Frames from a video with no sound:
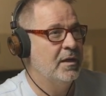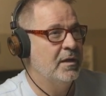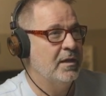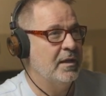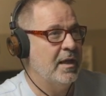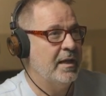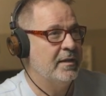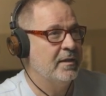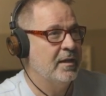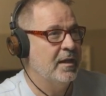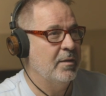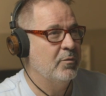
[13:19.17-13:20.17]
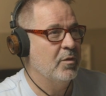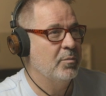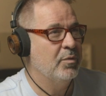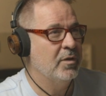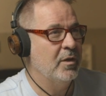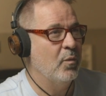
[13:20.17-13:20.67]

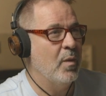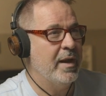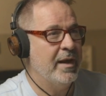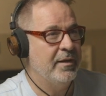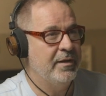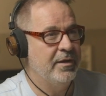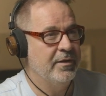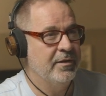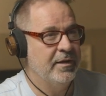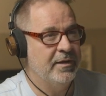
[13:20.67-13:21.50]
pull it way down here